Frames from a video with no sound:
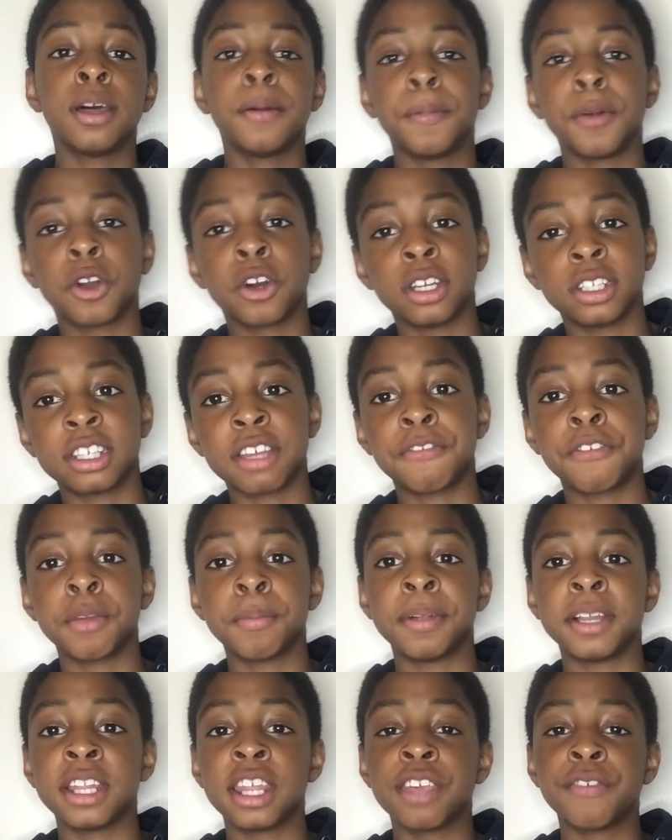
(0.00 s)
Because if you
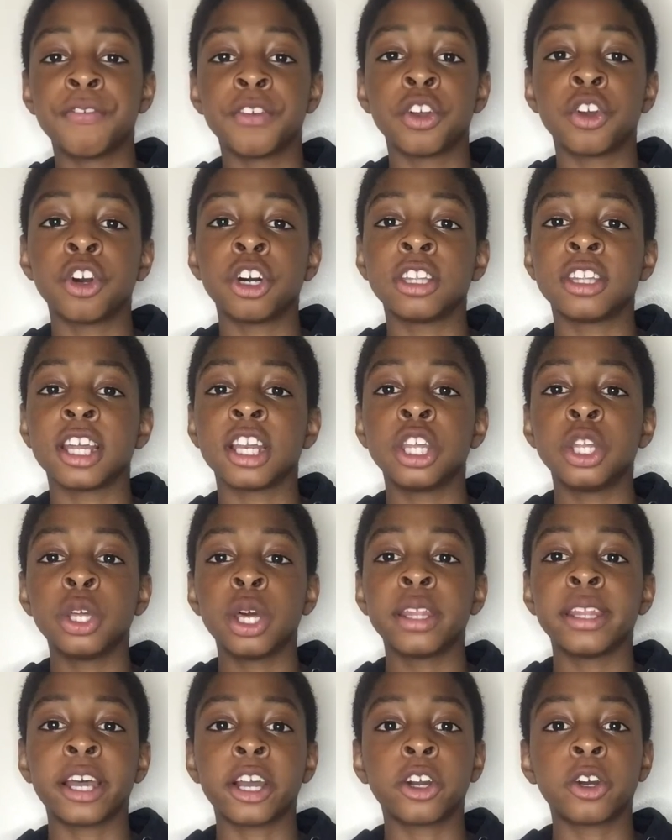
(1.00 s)
believe in God, then you
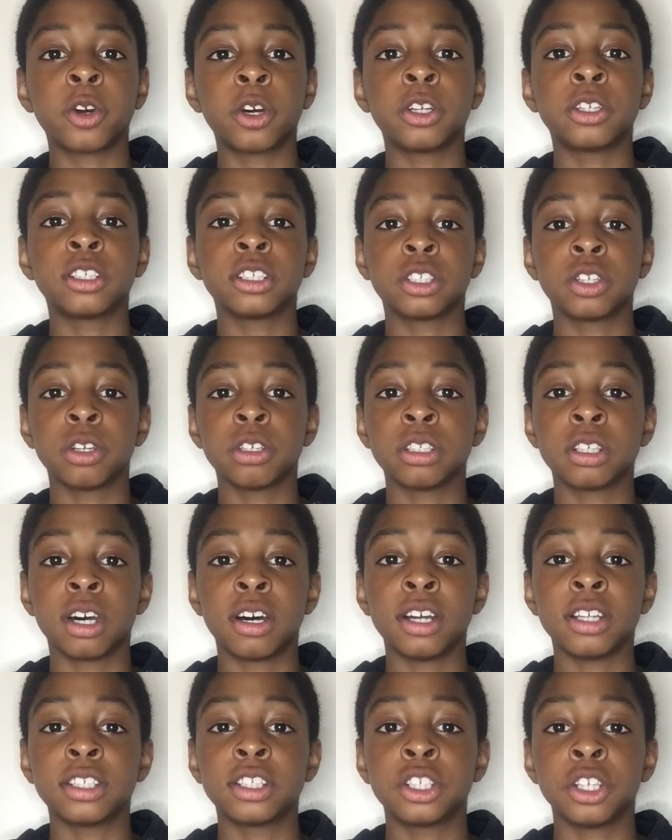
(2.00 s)
know that God is going to
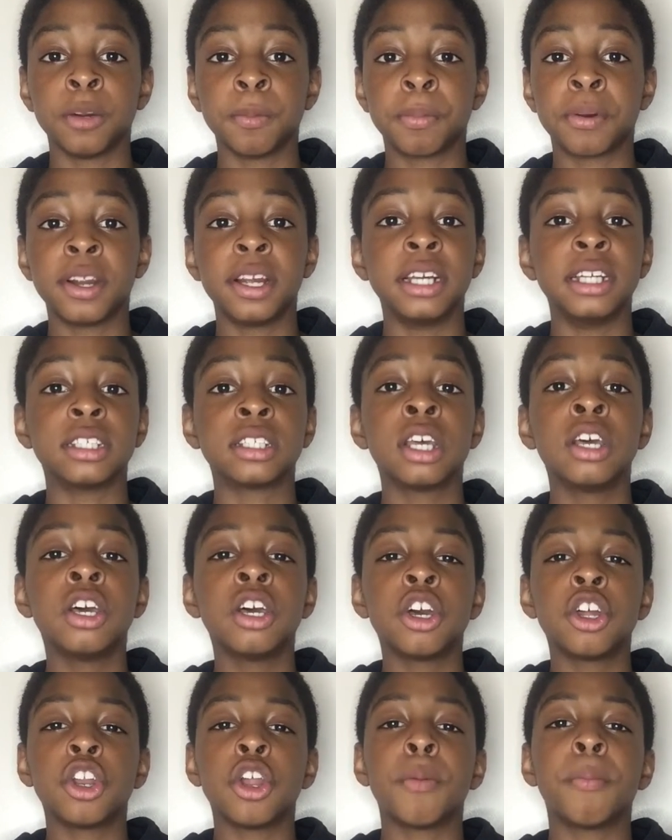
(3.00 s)
answer your prayers,
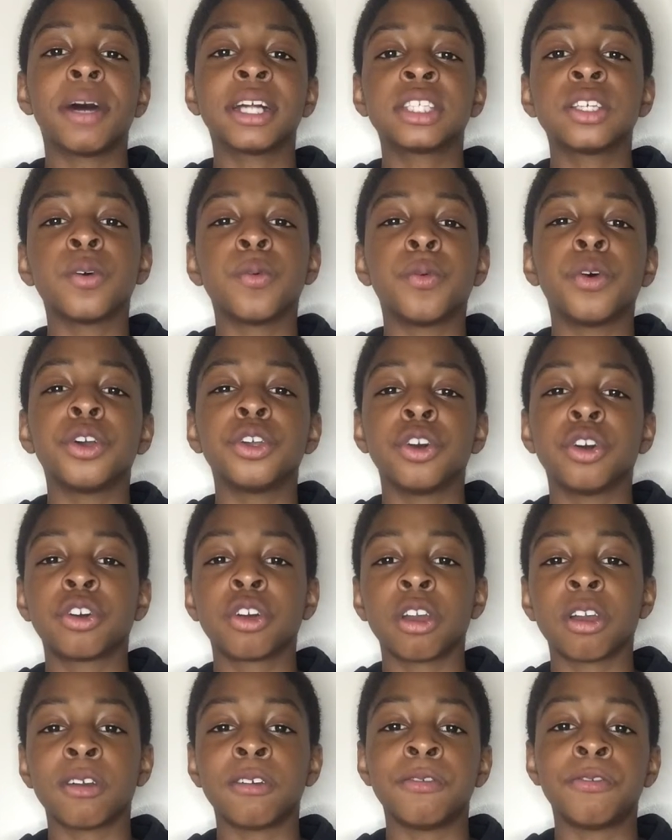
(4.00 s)
no matter what you're
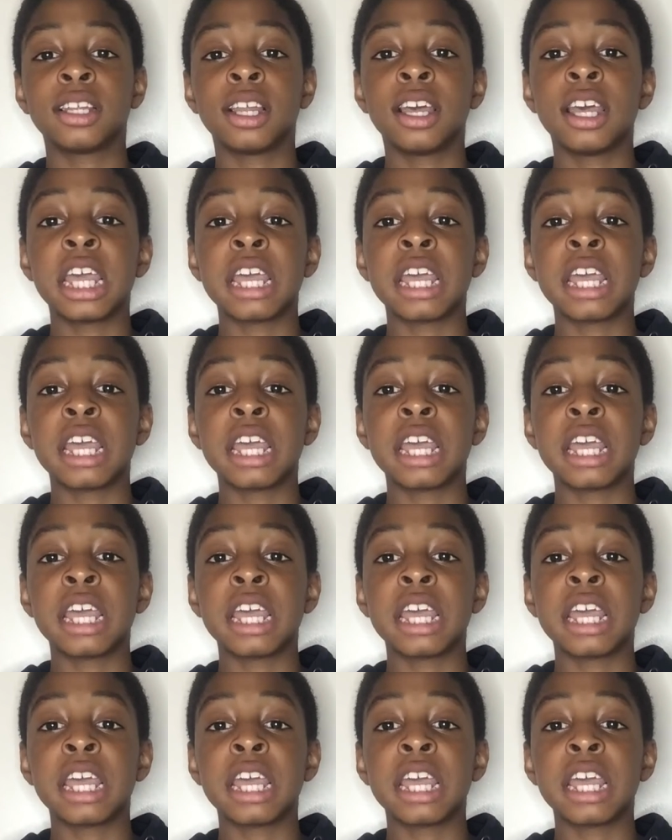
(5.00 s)
going through.